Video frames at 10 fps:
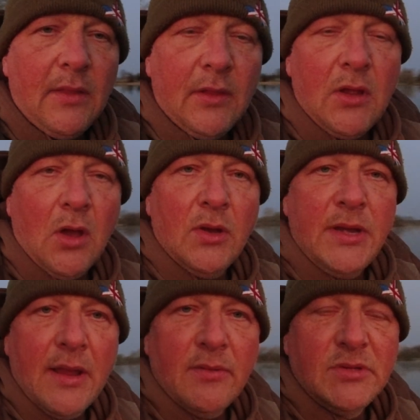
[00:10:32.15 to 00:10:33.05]
The guy
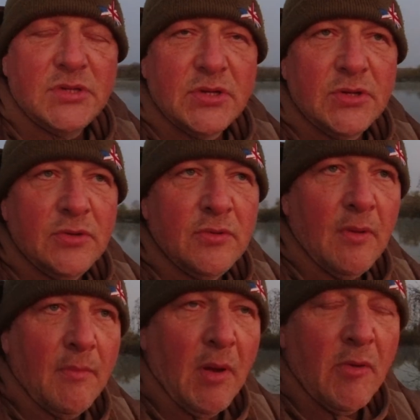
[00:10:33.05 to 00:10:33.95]
down
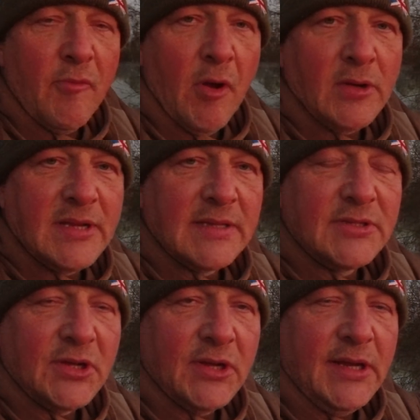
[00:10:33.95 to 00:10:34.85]
to my right
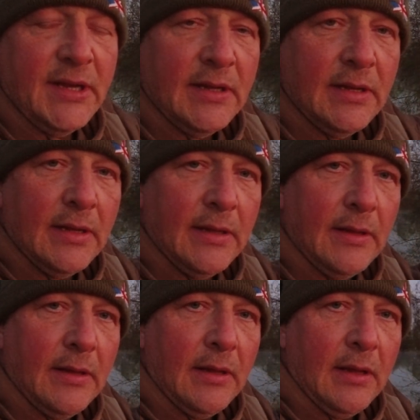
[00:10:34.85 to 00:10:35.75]
hand side
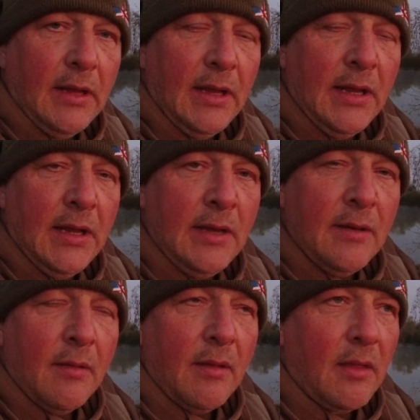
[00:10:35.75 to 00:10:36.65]

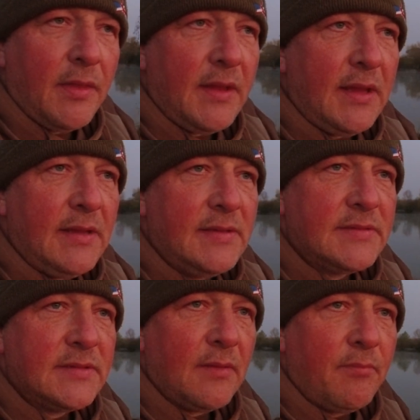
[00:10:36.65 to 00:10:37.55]
in, I think
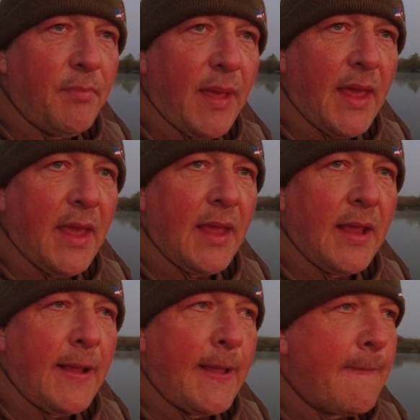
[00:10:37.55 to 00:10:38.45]
it's peg